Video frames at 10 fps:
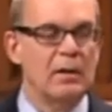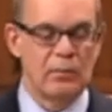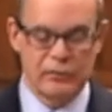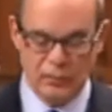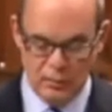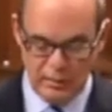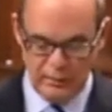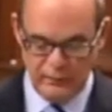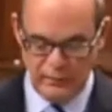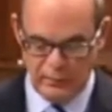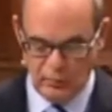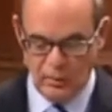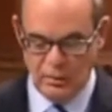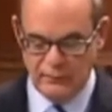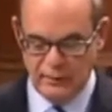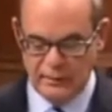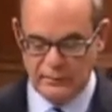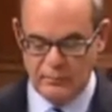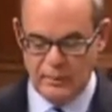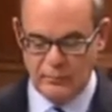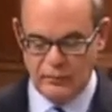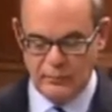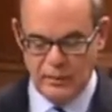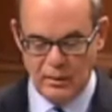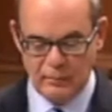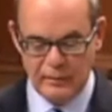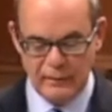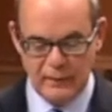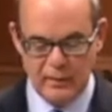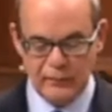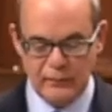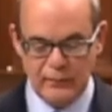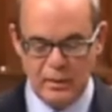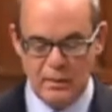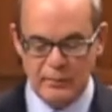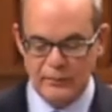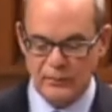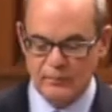restoring the role of elected members of Parliament in the House of Commons.